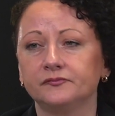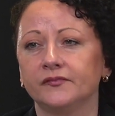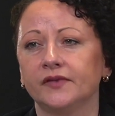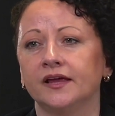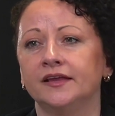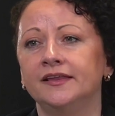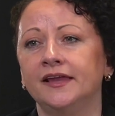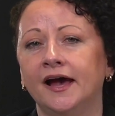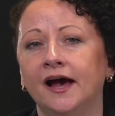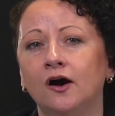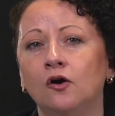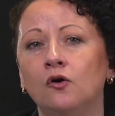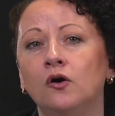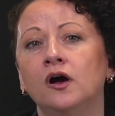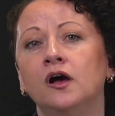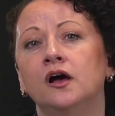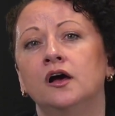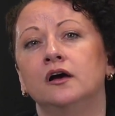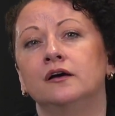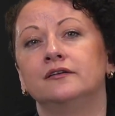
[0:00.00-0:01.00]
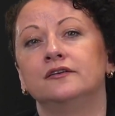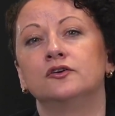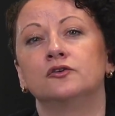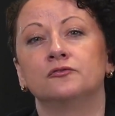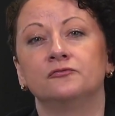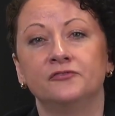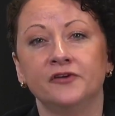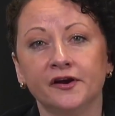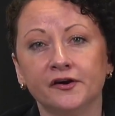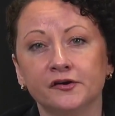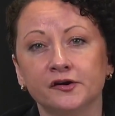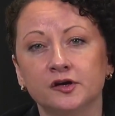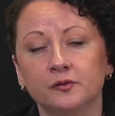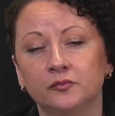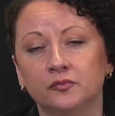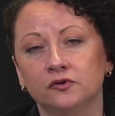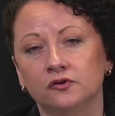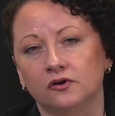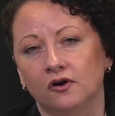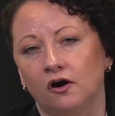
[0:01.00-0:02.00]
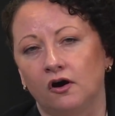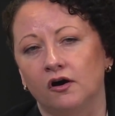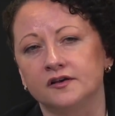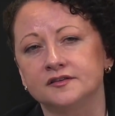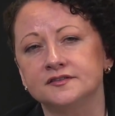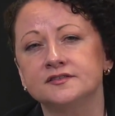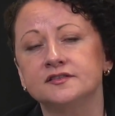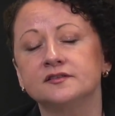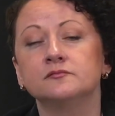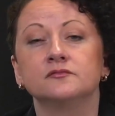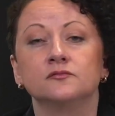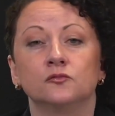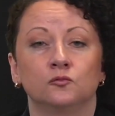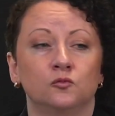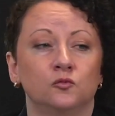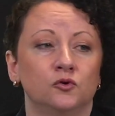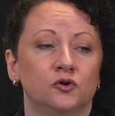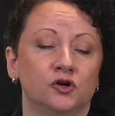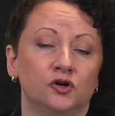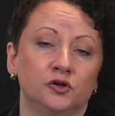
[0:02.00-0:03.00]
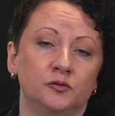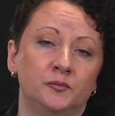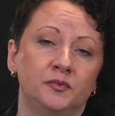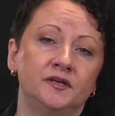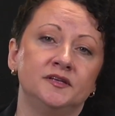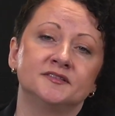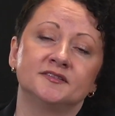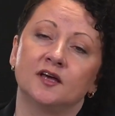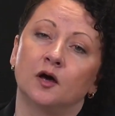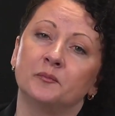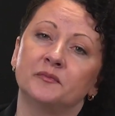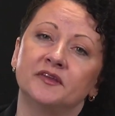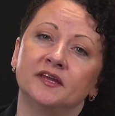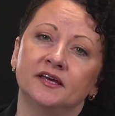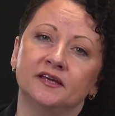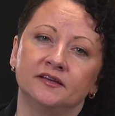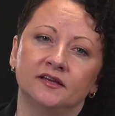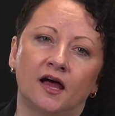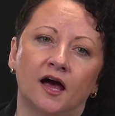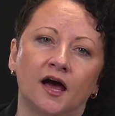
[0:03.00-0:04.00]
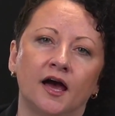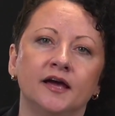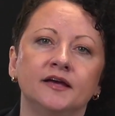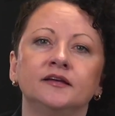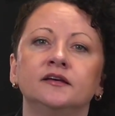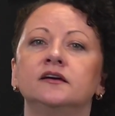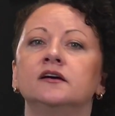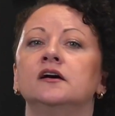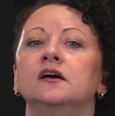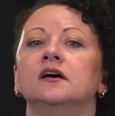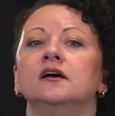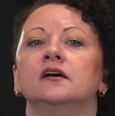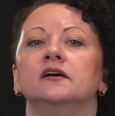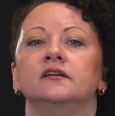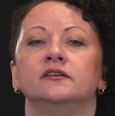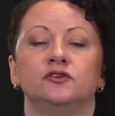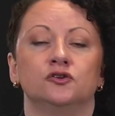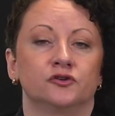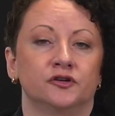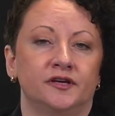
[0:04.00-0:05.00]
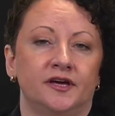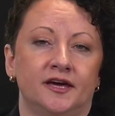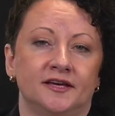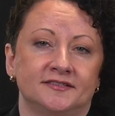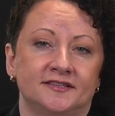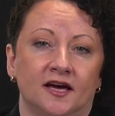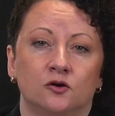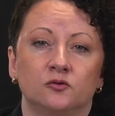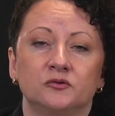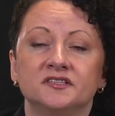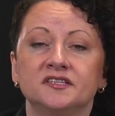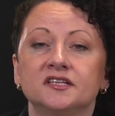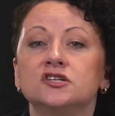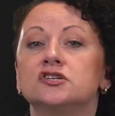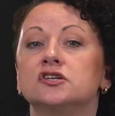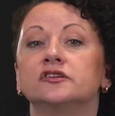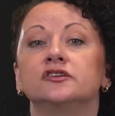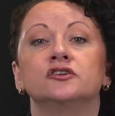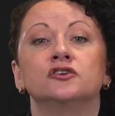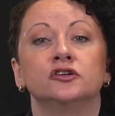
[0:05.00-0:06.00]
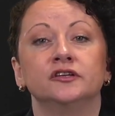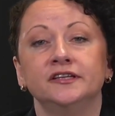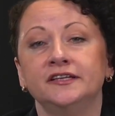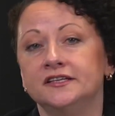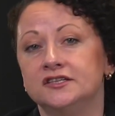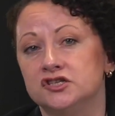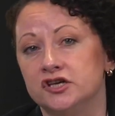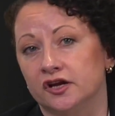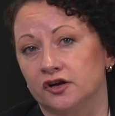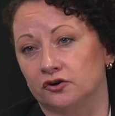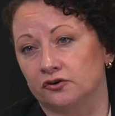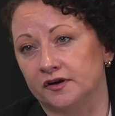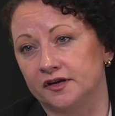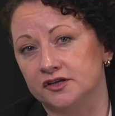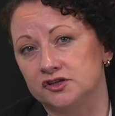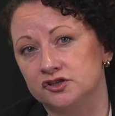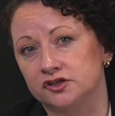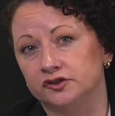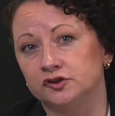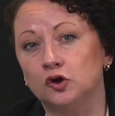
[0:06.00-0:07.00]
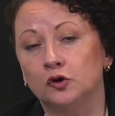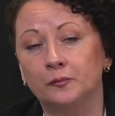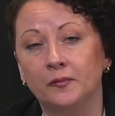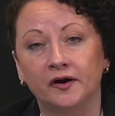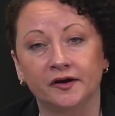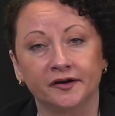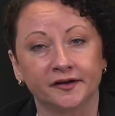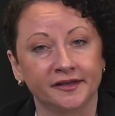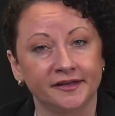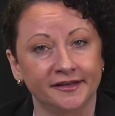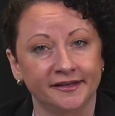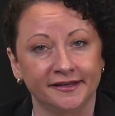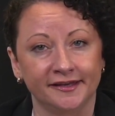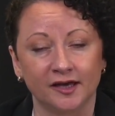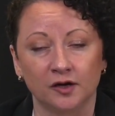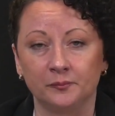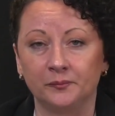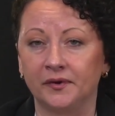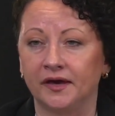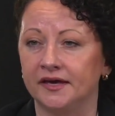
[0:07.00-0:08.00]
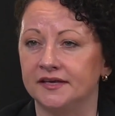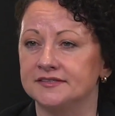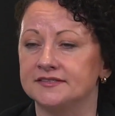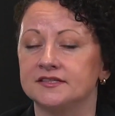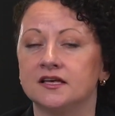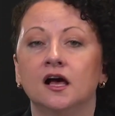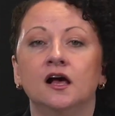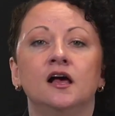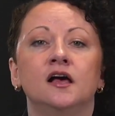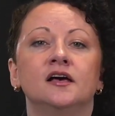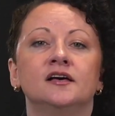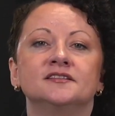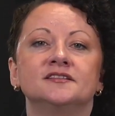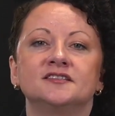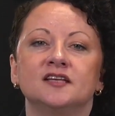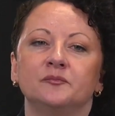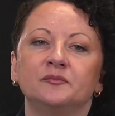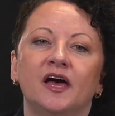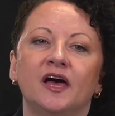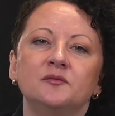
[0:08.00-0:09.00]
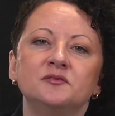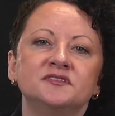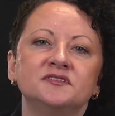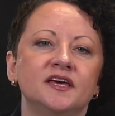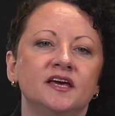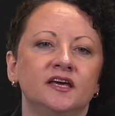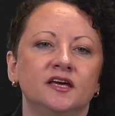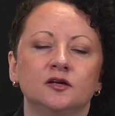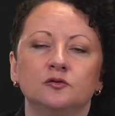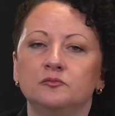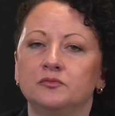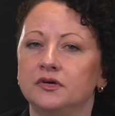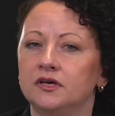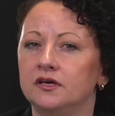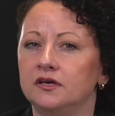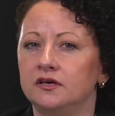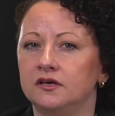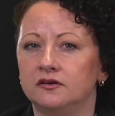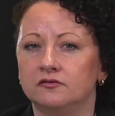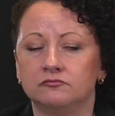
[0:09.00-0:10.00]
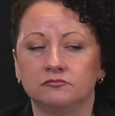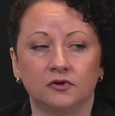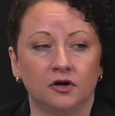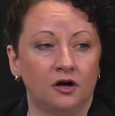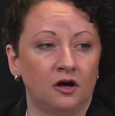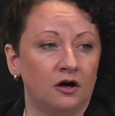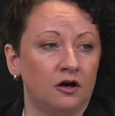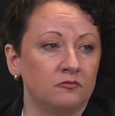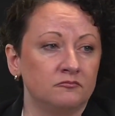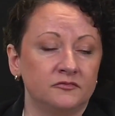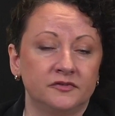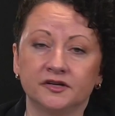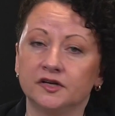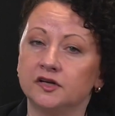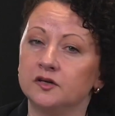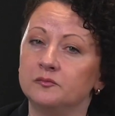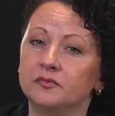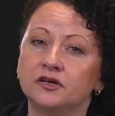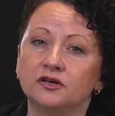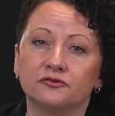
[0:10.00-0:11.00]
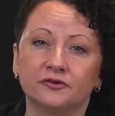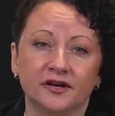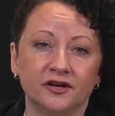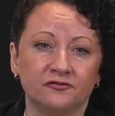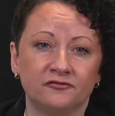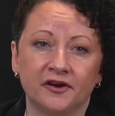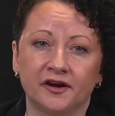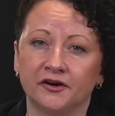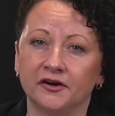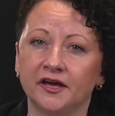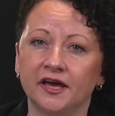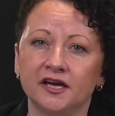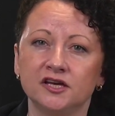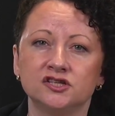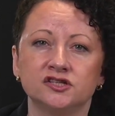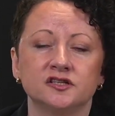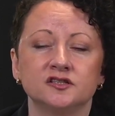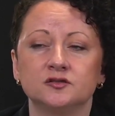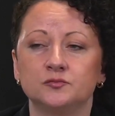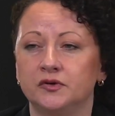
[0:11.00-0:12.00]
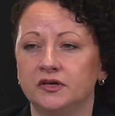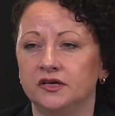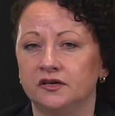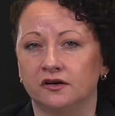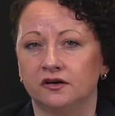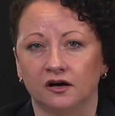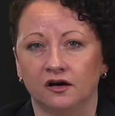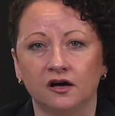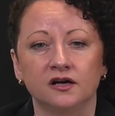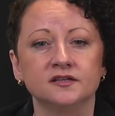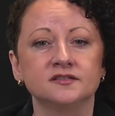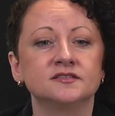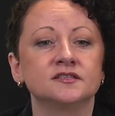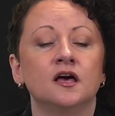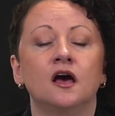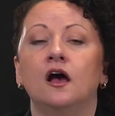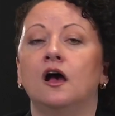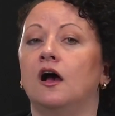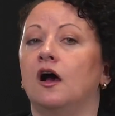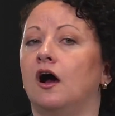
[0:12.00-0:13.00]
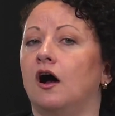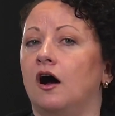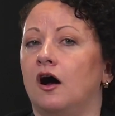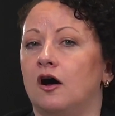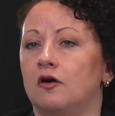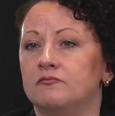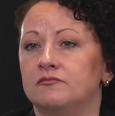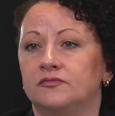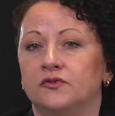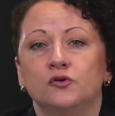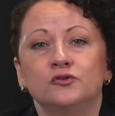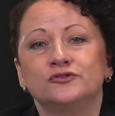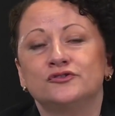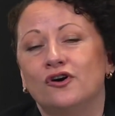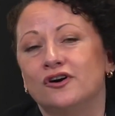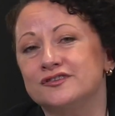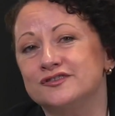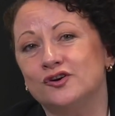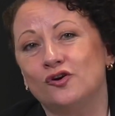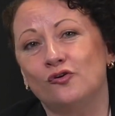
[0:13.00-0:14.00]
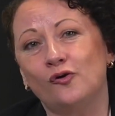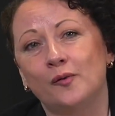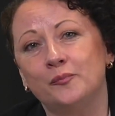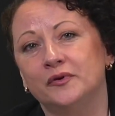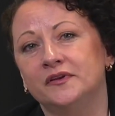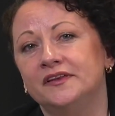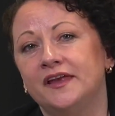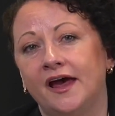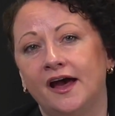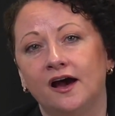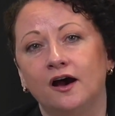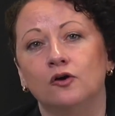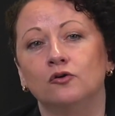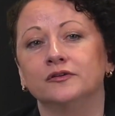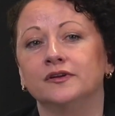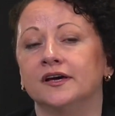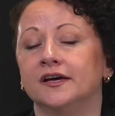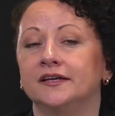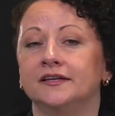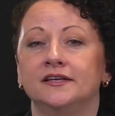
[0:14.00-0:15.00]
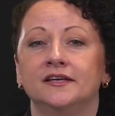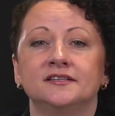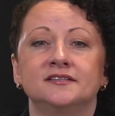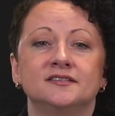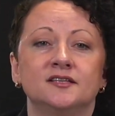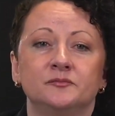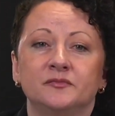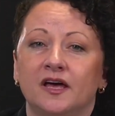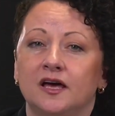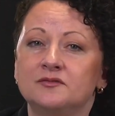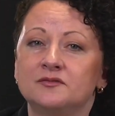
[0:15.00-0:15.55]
Now, your variable costs could be something like your case acquisition, your lead generation, your marketing campaigns. Sometimes there can be great variations because those costs go up and down, and it's sometimes